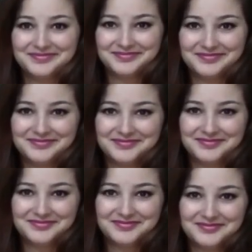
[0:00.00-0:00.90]

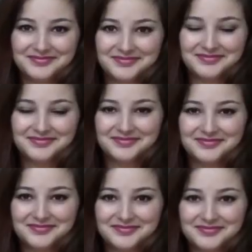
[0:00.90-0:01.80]

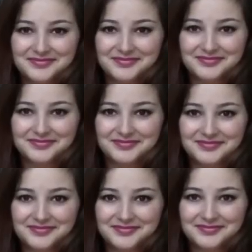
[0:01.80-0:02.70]

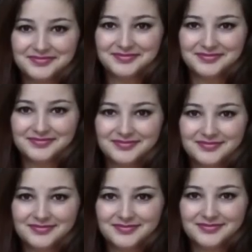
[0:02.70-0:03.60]

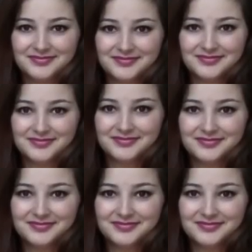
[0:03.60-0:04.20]
(not speaking)